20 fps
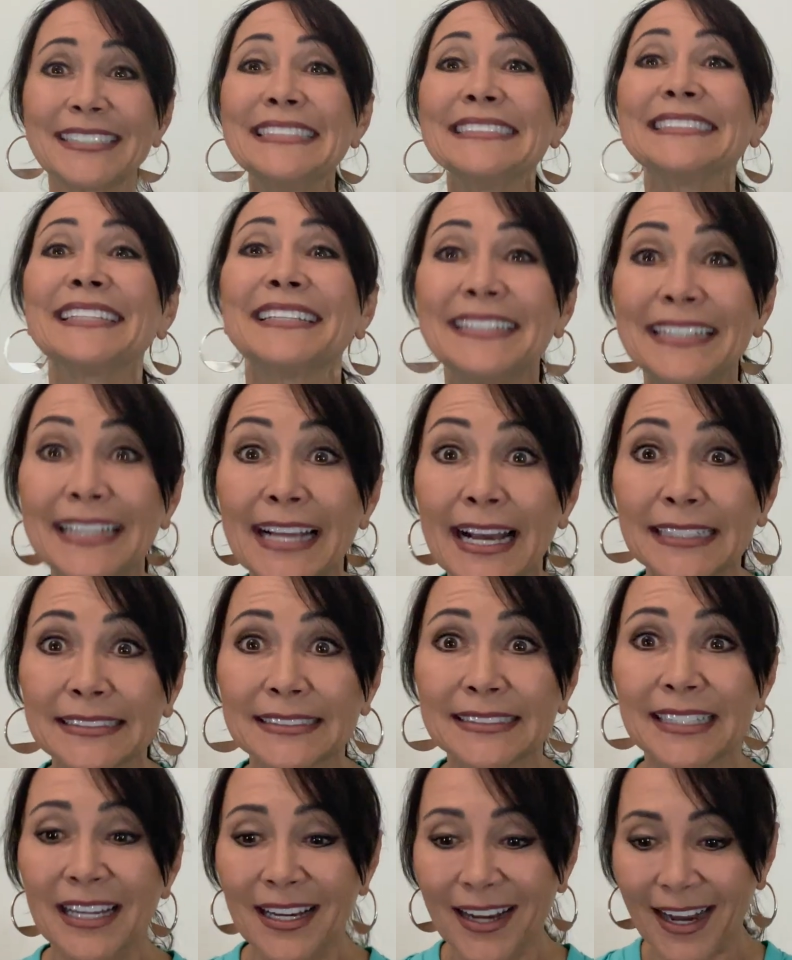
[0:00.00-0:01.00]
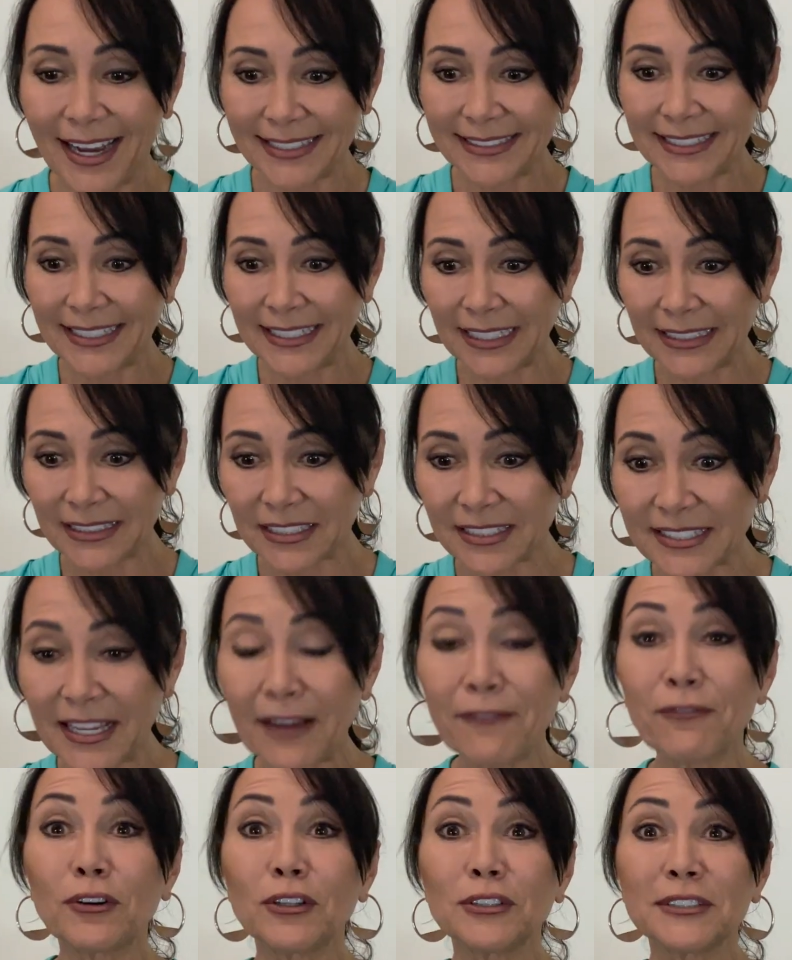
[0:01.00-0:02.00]
He said, "Yes, I did it
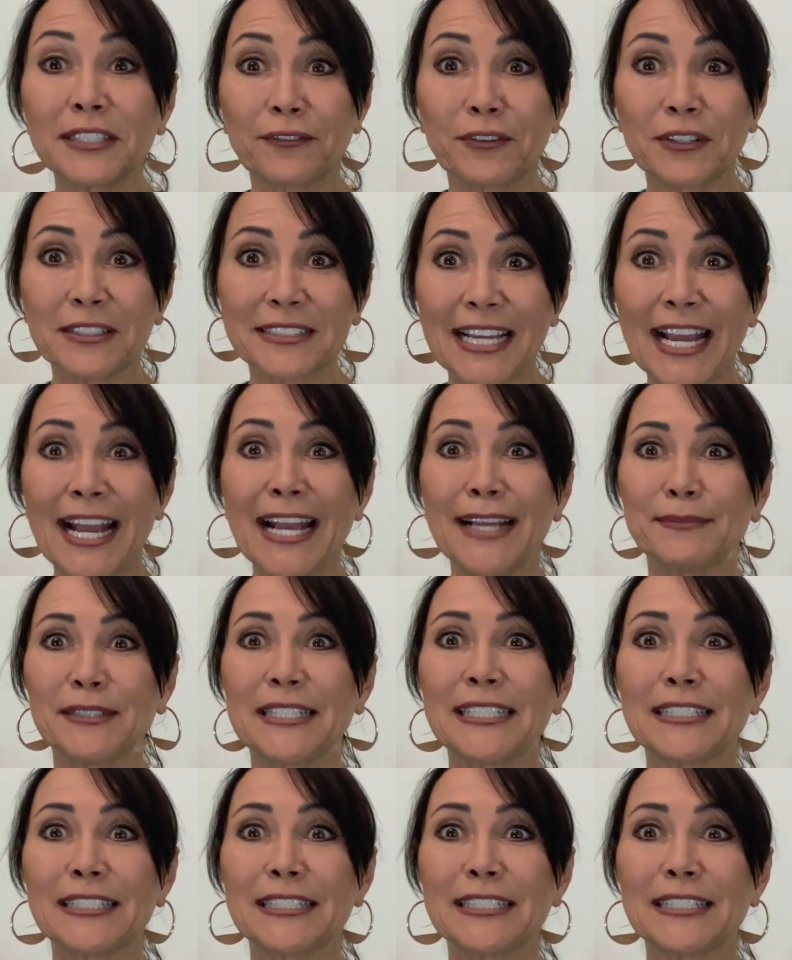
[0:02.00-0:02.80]
several different times.